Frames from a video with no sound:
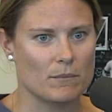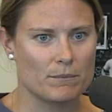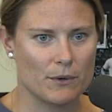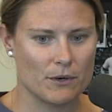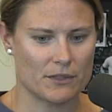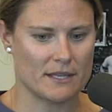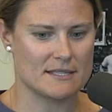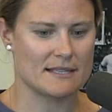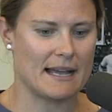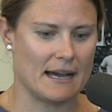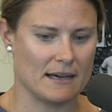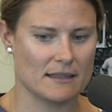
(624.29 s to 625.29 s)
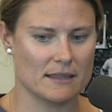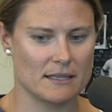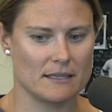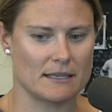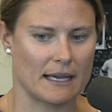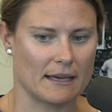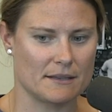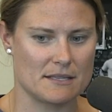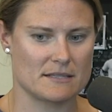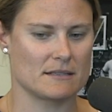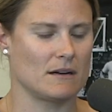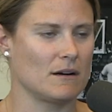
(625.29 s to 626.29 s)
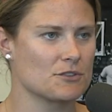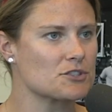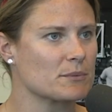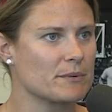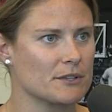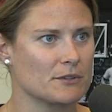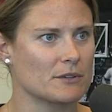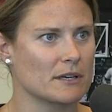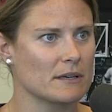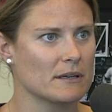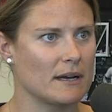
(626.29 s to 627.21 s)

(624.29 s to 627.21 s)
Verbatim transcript: both as an athlete and as an entrepreneur,